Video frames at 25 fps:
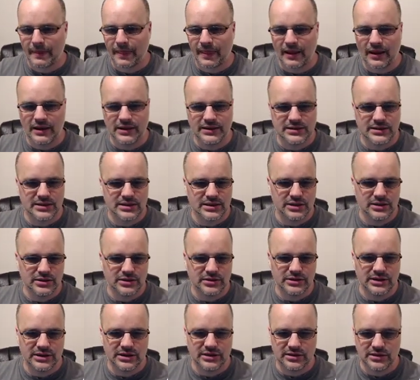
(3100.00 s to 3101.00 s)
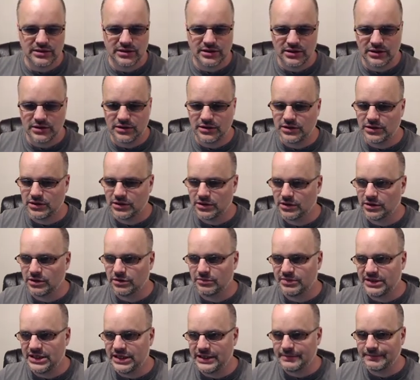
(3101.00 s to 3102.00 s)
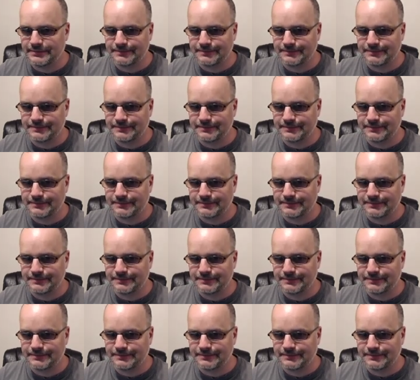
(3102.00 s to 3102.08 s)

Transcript: Let's go down to the lobby.